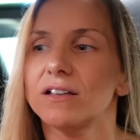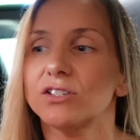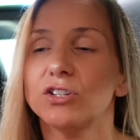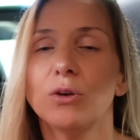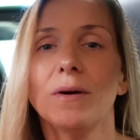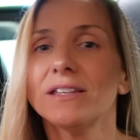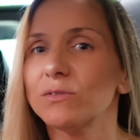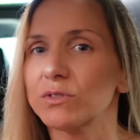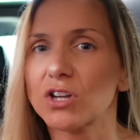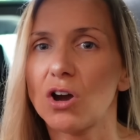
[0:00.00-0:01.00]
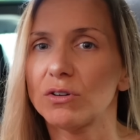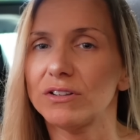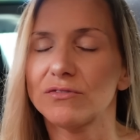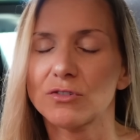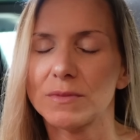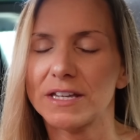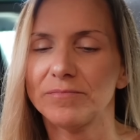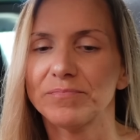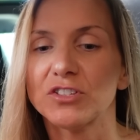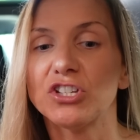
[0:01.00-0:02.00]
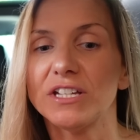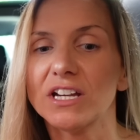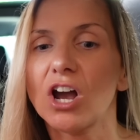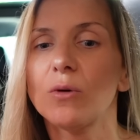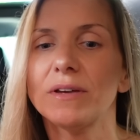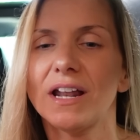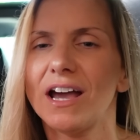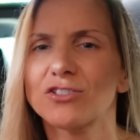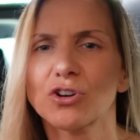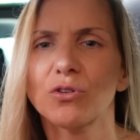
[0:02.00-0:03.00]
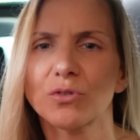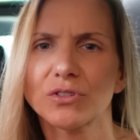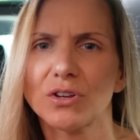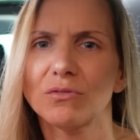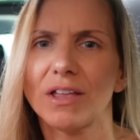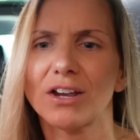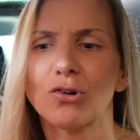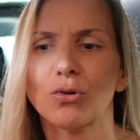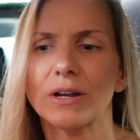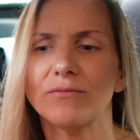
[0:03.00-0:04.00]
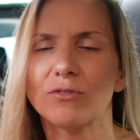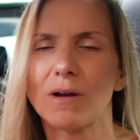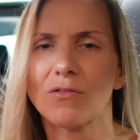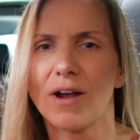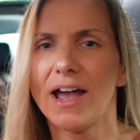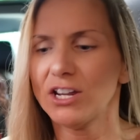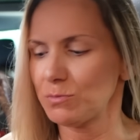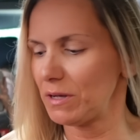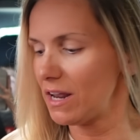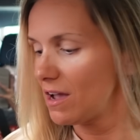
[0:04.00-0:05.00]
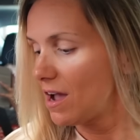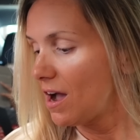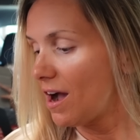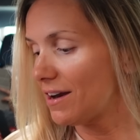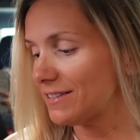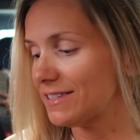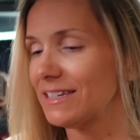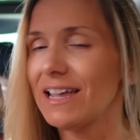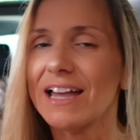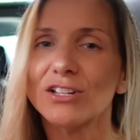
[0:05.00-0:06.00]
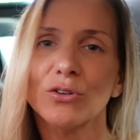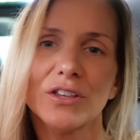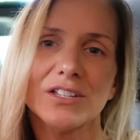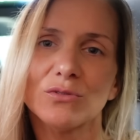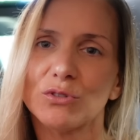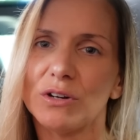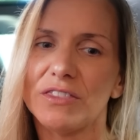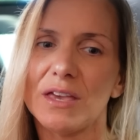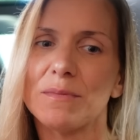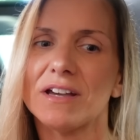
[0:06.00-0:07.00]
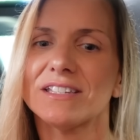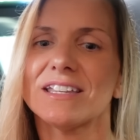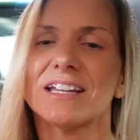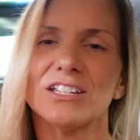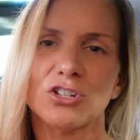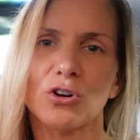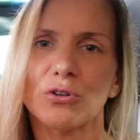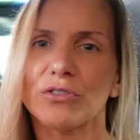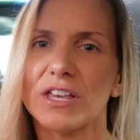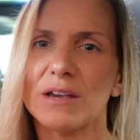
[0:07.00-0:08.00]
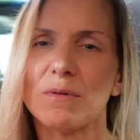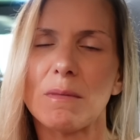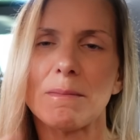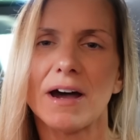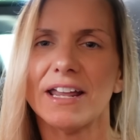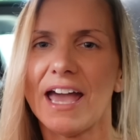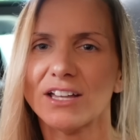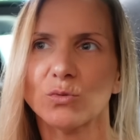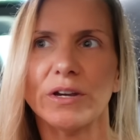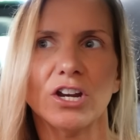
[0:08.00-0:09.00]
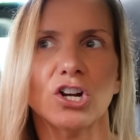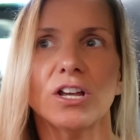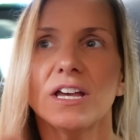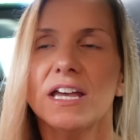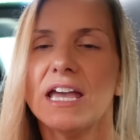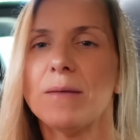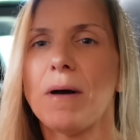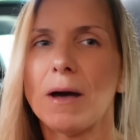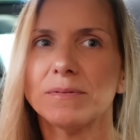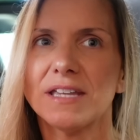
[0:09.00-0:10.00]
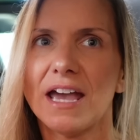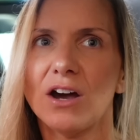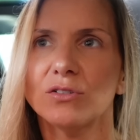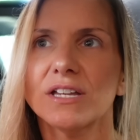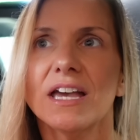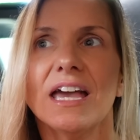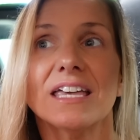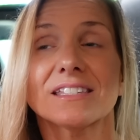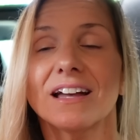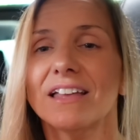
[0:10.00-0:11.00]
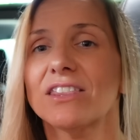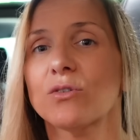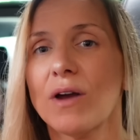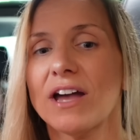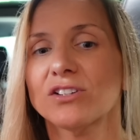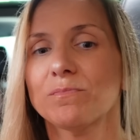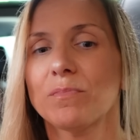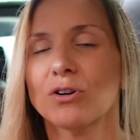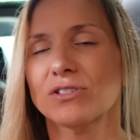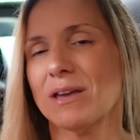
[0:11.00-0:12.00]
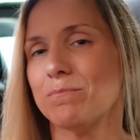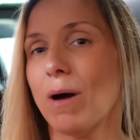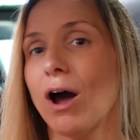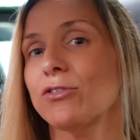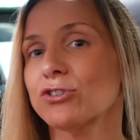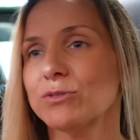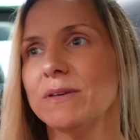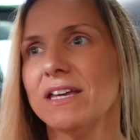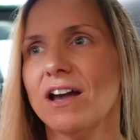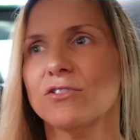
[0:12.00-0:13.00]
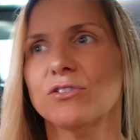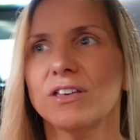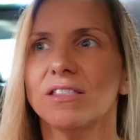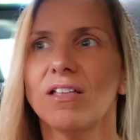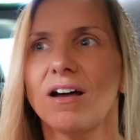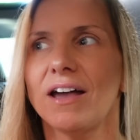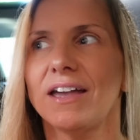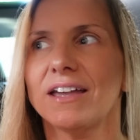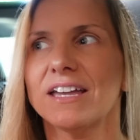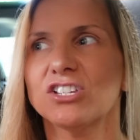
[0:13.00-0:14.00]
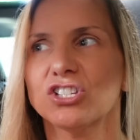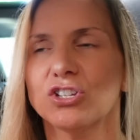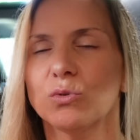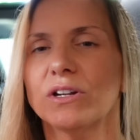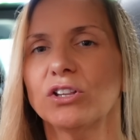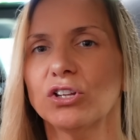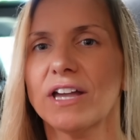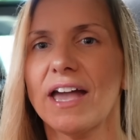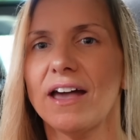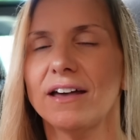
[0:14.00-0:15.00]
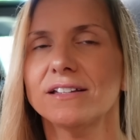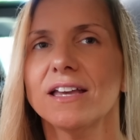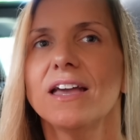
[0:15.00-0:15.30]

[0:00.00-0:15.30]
So no medicine was called in for me. She did call me in a hydrocortisone, like, cream for my rash, but honestly, I don't think it's going to do anything because it's like an internal thing. When my body acts weird, it pops out. It's not like the rash per se bothers me, other than, like, it's just annoying to look at,